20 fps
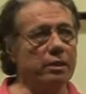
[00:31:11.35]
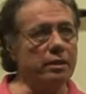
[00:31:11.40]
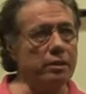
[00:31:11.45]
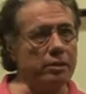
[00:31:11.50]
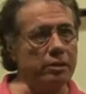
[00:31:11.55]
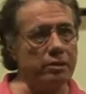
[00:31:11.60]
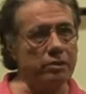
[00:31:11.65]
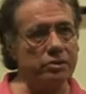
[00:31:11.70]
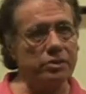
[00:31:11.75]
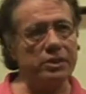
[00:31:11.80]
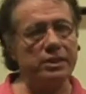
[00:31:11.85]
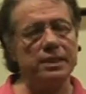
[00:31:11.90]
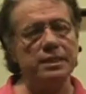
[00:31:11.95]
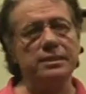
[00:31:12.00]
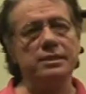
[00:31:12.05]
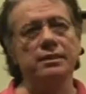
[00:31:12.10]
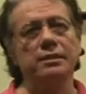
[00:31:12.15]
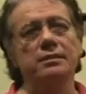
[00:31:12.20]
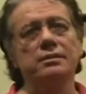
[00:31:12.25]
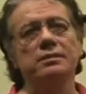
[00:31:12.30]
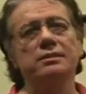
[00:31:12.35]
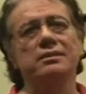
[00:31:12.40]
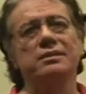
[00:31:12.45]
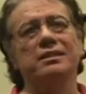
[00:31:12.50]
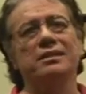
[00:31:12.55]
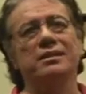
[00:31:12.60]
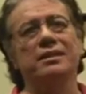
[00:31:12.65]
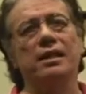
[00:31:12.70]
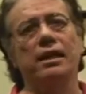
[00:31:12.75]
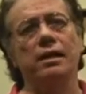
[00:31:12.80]
you know, seasons
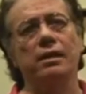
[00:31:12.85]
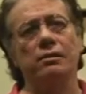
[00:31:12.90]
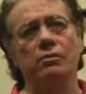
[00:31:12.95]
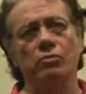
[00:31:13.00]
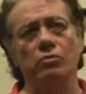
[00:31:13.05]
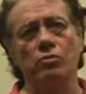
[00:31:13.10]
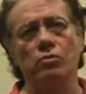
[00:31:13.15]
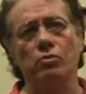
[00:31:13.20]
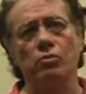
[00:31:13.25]
and kind of